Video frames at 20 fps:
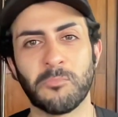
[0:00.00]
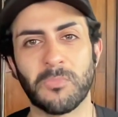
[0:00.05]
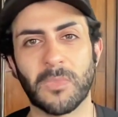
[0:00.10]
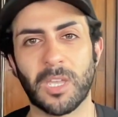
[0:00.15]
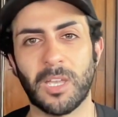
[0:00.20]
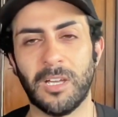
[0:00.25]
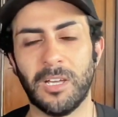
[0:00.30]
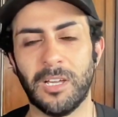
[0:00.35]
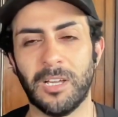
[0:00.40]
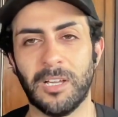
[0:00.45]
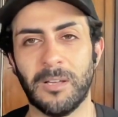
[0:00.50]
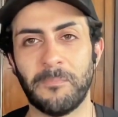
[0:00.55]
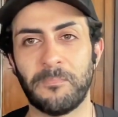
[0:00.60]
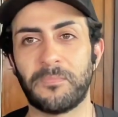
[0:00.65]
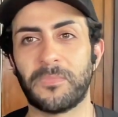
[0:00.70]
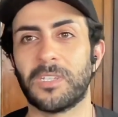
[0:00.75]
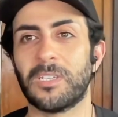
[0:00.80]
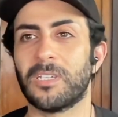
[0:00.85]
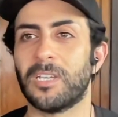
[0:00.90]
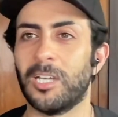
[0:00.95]

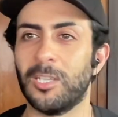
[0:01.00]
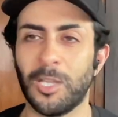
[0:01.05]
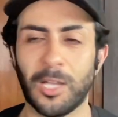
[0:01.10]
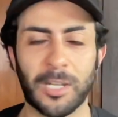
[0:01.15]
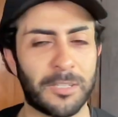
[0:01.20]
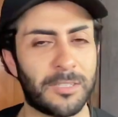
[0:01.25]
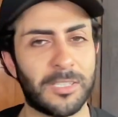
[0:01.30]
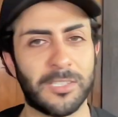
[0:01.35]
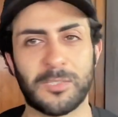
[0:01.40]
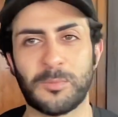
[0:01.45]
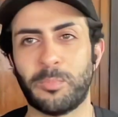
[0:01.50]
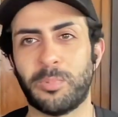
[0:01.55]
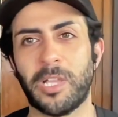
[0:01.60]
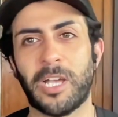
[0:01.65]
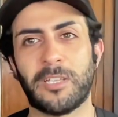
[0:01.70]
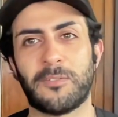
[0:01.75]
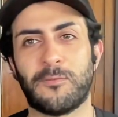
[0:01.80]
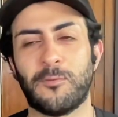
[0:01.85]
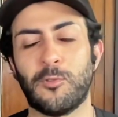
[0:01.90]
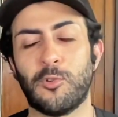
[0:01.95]
a lot of these
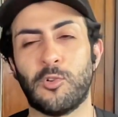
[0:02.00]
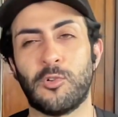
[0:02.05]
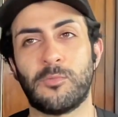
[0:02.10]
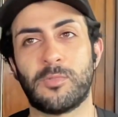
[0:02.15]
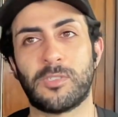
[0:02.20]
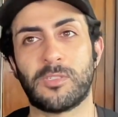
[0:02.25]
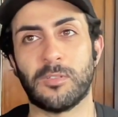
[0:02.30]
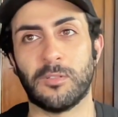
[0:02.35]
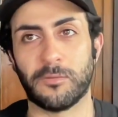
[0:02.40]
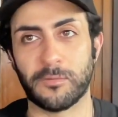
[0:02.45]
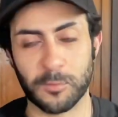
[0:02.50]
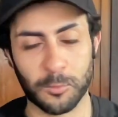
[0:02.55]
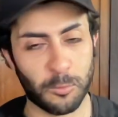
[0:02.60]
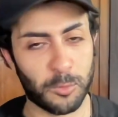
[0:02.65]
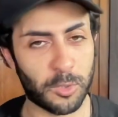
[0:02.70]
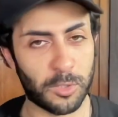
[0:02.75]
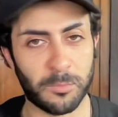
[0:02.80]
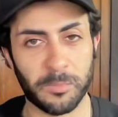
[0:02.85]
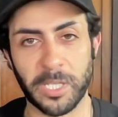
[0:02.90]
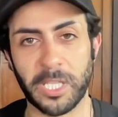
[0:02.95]
platforms of
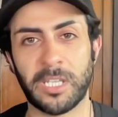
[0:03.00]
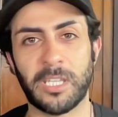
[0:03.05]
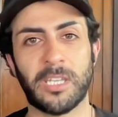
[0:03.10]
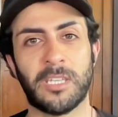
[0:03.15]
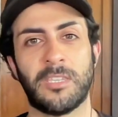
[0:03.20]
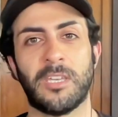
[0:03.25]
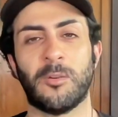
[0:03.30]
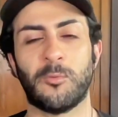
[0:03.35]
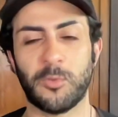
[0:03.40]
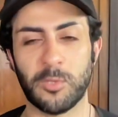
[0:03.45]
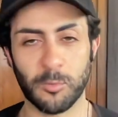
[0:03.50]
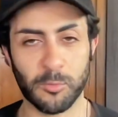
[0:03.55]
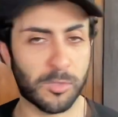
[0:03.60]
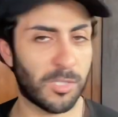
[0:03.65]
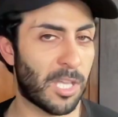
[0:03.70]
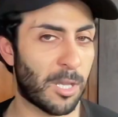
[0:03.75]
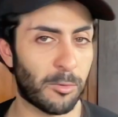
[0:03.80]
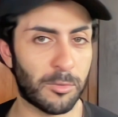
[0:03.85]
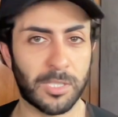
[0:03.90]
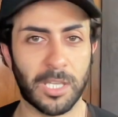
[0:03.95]
social media that we use
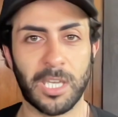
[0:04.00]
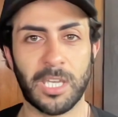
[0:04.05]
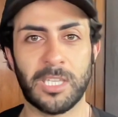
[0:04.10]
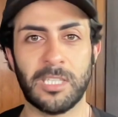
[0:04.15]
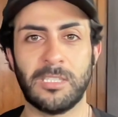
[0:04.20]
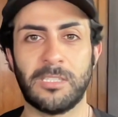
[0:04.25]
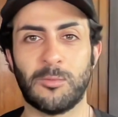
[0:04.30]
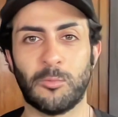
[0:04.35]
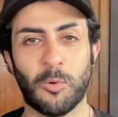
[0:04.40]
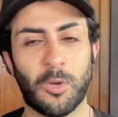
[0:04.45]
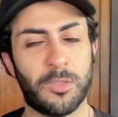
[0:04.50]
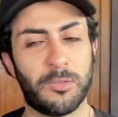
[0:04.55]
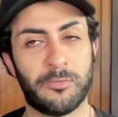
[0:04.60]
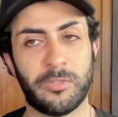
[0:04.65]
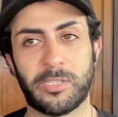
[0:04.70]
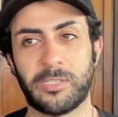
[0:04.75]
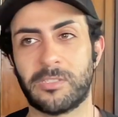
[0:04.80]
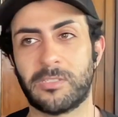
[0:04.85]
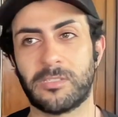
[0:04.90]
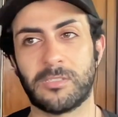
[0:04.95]
nowadays, whether
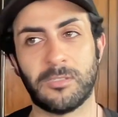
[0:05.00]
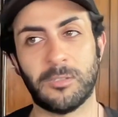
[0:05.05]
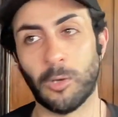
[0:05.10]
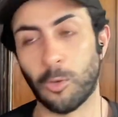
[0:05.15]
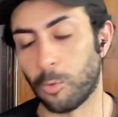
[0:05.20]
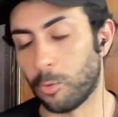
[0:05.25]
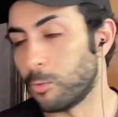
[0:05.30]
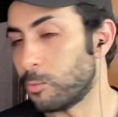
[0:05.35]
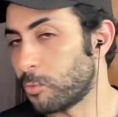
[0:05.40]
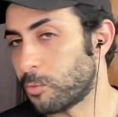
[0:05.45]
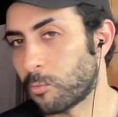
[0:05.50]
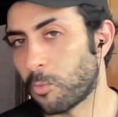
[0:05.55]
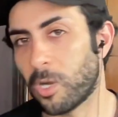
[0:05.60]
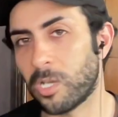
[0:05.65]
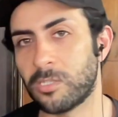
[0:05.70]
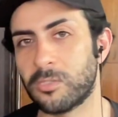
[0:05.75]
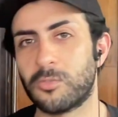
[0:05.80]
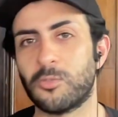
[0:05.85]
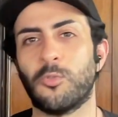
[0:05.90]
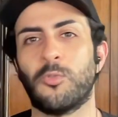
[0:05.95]
it's the older
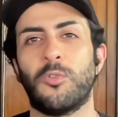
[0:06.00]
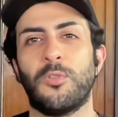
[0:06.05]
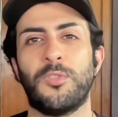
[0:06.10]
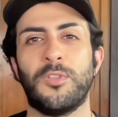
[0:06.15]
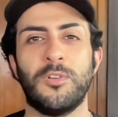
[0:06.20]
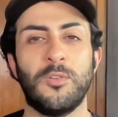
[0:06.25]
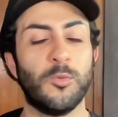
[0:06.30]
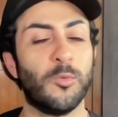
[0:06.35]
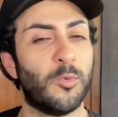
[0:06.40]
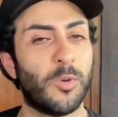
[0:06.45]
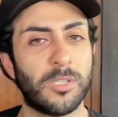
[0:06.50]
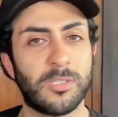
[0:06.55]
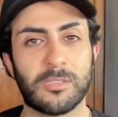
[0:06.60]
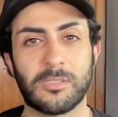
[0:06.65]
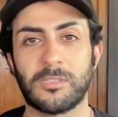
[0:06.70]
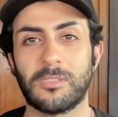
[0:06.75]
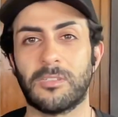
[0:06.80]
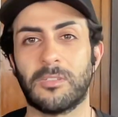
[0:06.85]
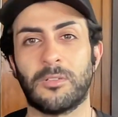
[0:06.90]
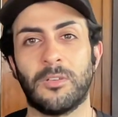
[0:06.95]
ones or the new
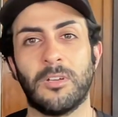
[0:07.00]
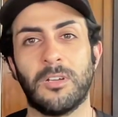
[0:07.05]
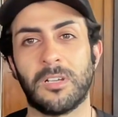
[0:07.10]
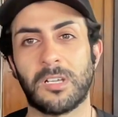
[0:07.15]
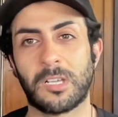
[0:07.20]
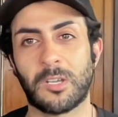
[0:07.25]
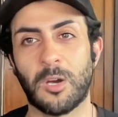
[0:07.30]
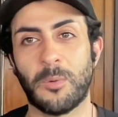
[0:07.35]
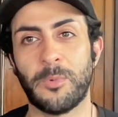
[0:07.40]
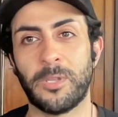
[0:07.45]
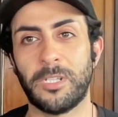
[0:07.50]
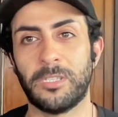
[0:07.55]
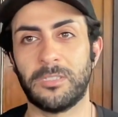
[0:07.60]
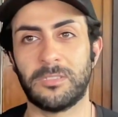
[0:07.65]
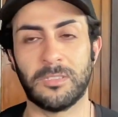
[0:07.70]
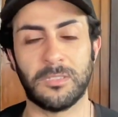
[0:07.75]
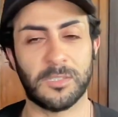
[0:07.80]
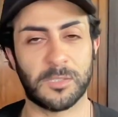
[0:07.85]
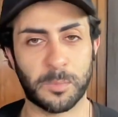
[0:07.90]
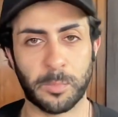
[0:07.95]
ones coming
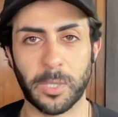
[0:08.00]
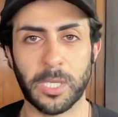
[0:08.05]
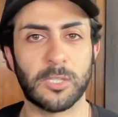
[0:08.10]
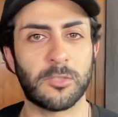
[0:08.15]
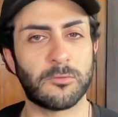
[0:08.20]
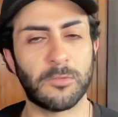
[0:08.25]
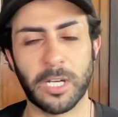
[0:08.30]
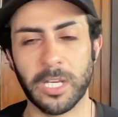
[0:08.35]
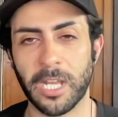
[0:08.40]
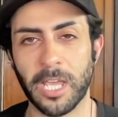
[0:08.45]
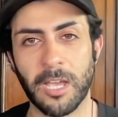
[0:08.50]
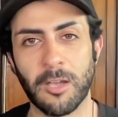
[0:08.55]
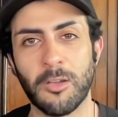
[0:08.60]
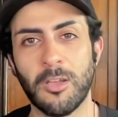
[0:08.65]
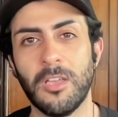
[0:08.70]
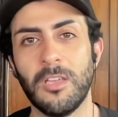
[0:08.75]
into the space right now,